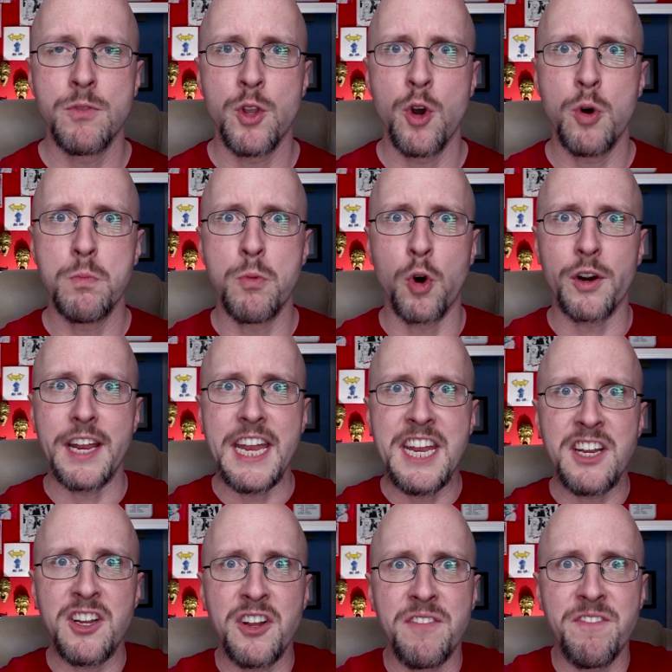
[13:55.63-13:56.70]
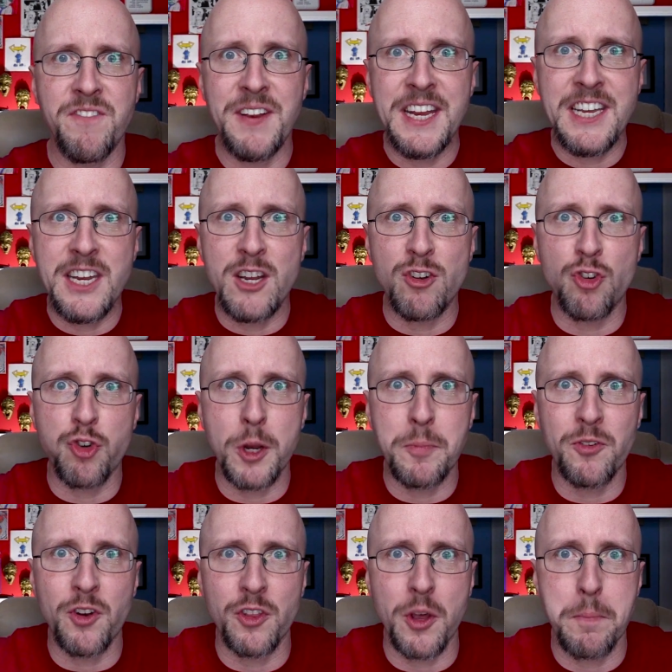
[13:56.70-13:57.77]
No more inconvenient trips
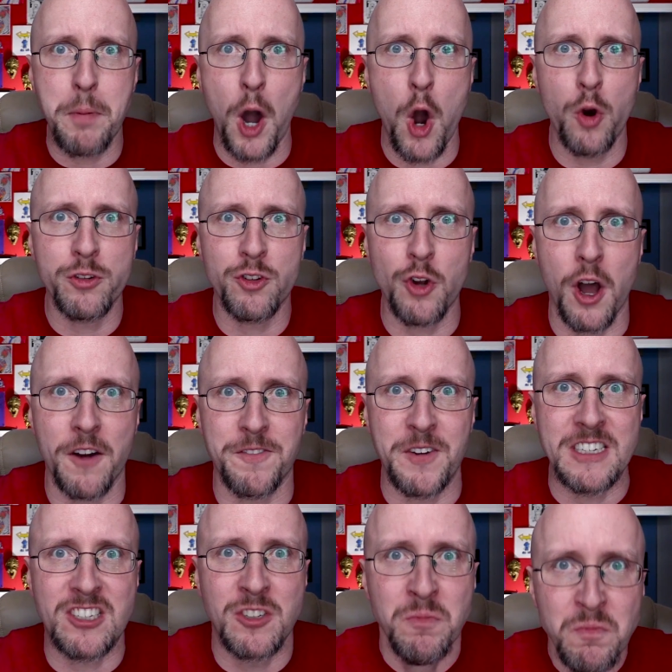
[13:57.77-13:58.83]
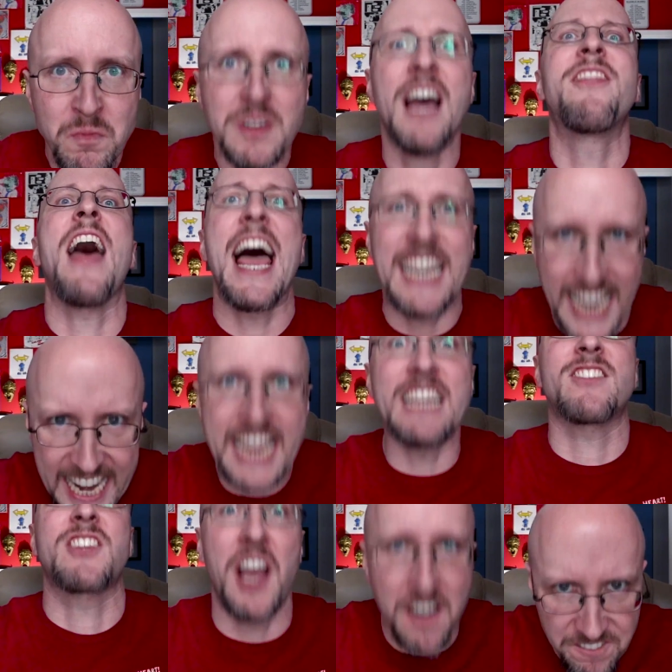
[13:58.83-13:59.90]
to the post office. That
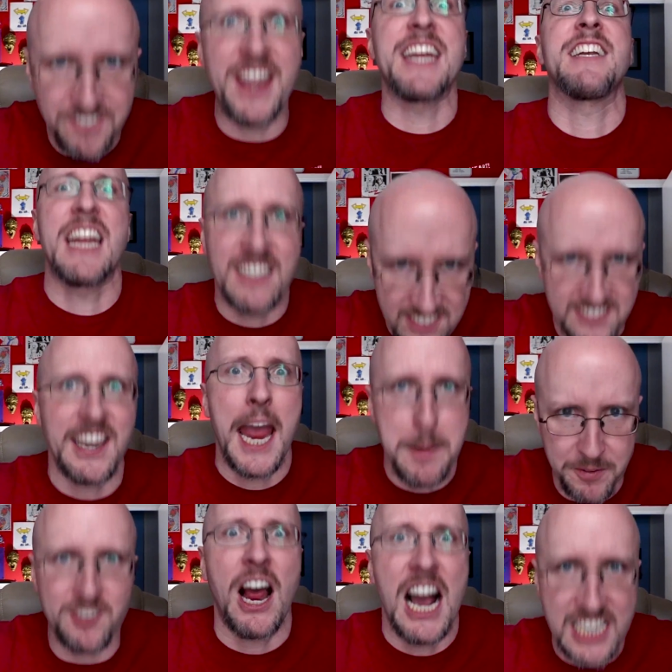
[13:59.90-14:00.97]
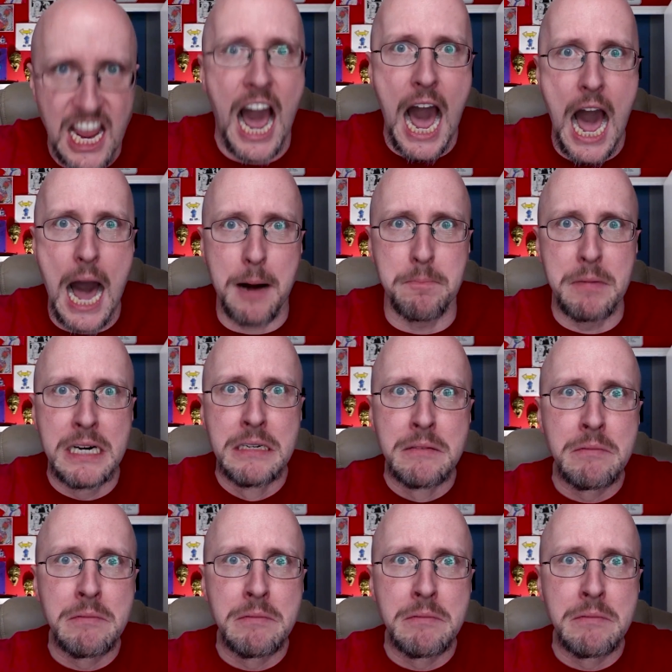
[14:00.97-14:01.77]
is convenient, stamps.com!